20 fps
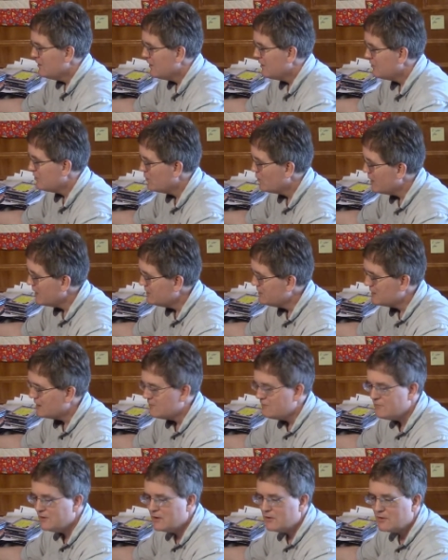The way that
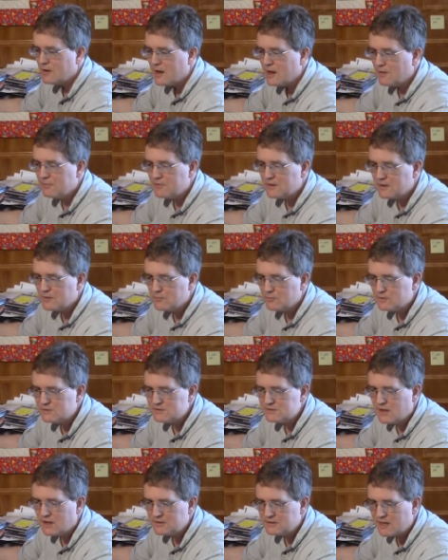I figured out that it
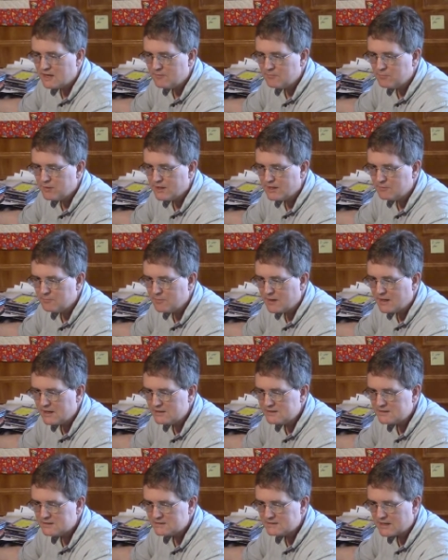was not Dave playing
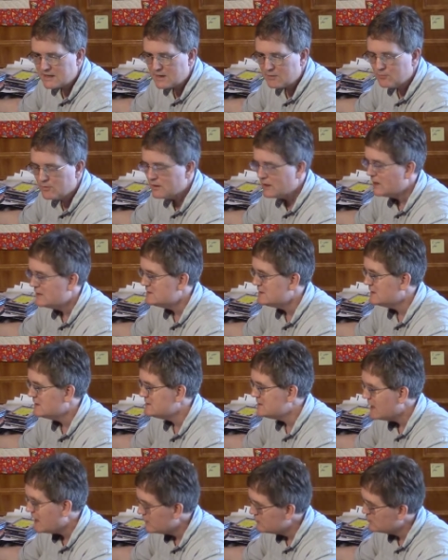bass is that I realized that
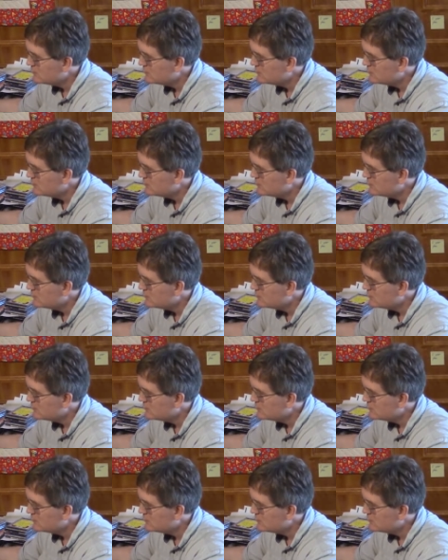Ted was